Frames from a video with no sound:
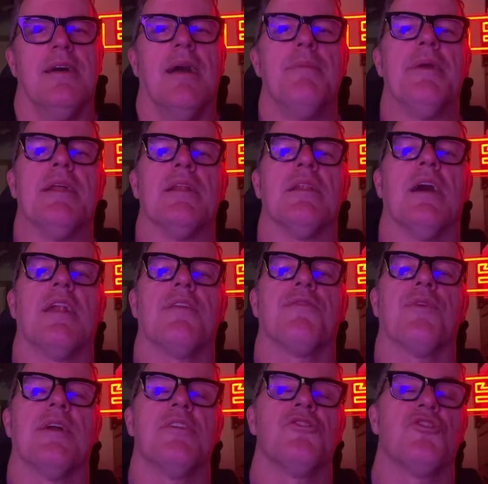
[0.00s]
I made a lot of
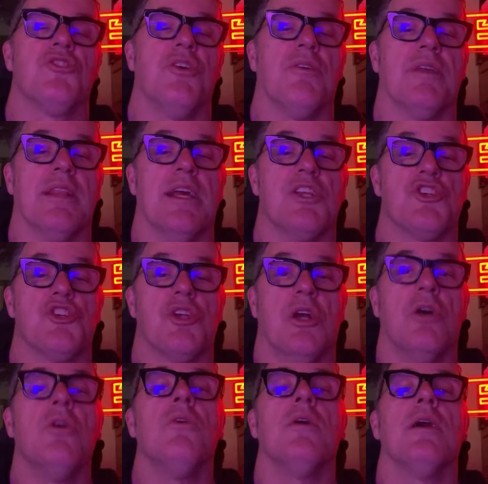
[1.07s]
friends doing that
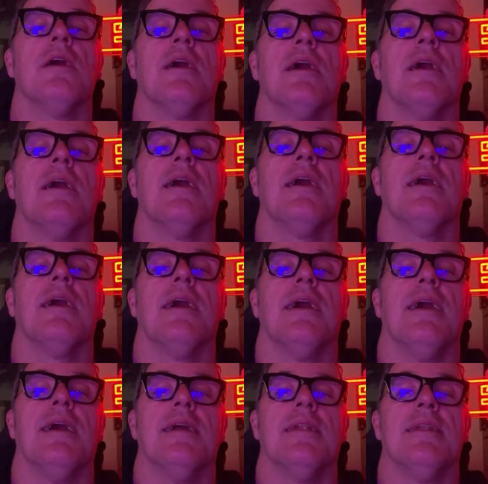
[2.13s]
show,
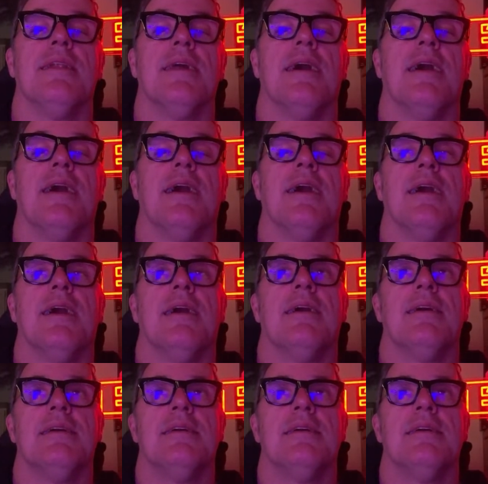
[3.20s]
and I